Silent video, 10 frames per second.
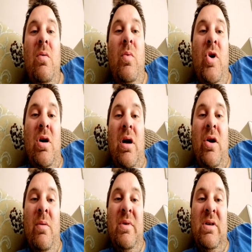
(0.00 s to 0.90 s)
I
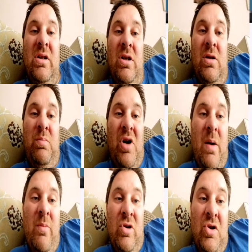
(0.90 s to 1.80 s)
hope this little
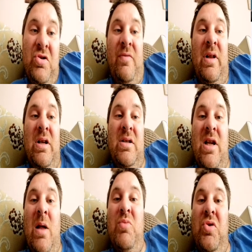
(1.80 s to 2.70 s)
primer on logical fallacies
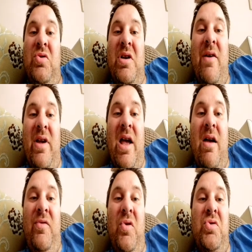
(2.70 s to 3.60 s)
helps you to
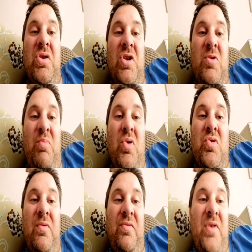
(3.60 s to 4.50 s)
navigate future
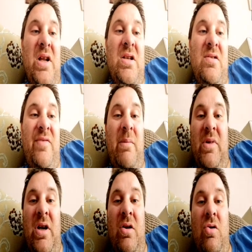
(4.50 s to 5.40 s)
disputes with friends,
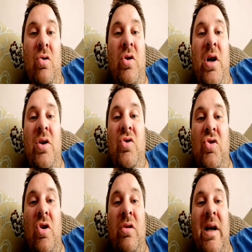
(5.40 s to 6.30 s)
family and unhinged
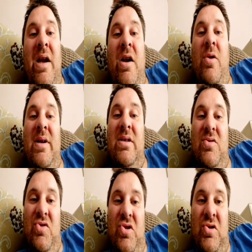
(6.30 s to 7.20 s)
online
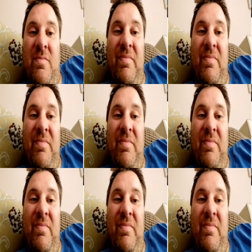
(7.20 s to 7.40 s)
acquaintances